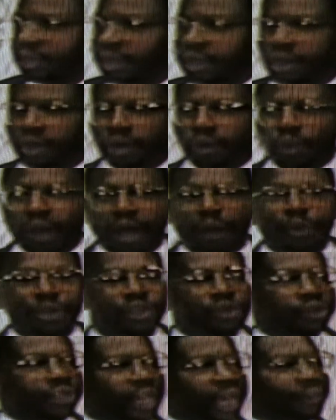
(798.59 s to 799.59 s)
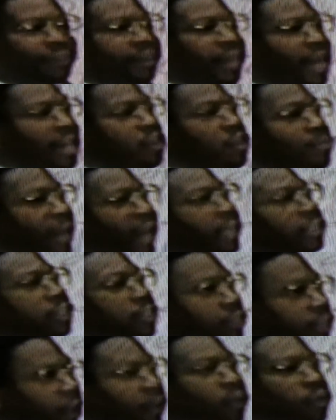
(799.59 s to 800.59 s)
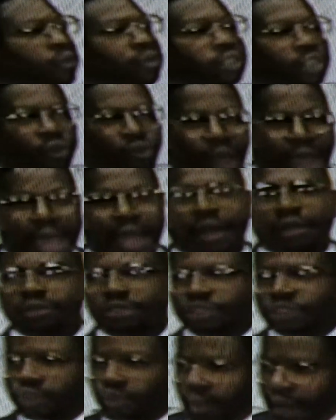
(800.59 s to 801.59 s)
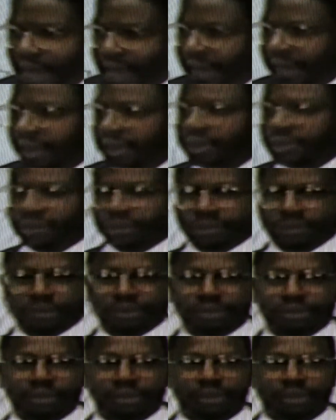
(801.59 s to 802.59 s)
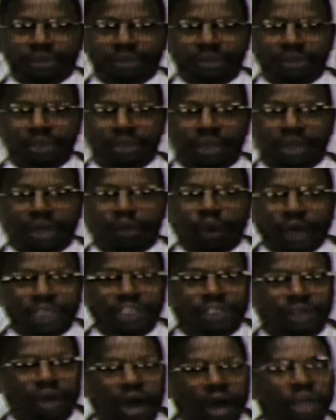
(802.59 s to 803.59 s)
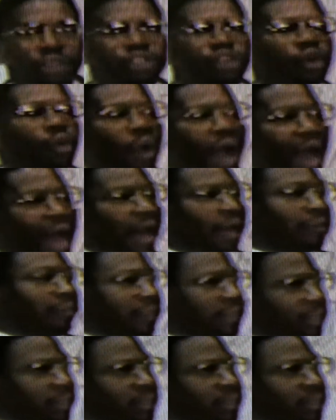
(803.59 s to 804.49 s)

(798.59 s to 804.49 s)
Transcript: Well, when you get there, you make circles around the square. What is called tawaffs.